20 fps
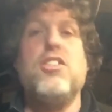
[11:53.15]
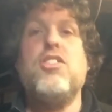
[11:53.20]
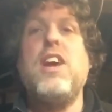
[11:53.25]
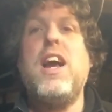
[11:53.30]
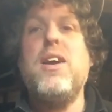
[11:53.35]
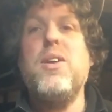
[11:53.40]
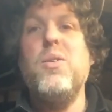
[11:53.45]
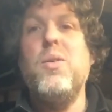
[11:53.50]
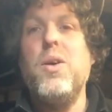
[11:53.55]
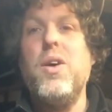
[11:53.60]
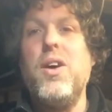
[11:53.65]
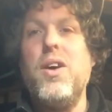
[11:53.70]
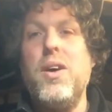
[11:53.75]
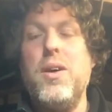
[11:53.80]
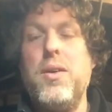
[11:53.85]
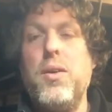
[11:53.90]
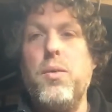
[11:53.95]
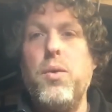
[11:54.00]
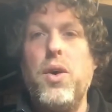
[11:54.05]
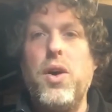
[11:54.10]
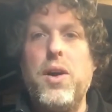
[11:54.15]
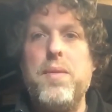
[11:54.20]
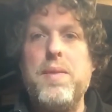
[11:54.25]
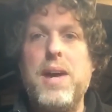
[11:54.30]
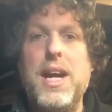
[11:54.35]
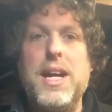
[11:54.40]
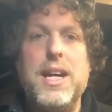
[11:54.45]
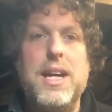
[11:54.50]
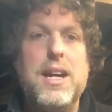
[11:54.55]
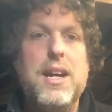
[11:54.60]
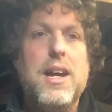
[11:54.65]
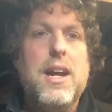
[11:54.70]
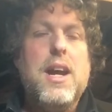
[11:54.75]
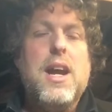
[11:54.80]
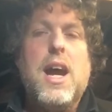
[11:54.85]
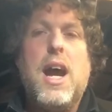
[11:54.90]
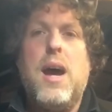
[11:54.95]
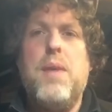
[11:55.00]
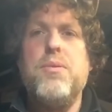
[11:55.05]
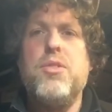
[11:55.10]
channel what I make.
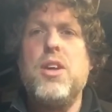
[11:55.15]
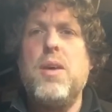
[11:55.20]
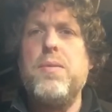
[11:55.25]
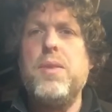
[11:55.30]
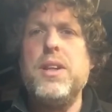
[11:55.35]
Some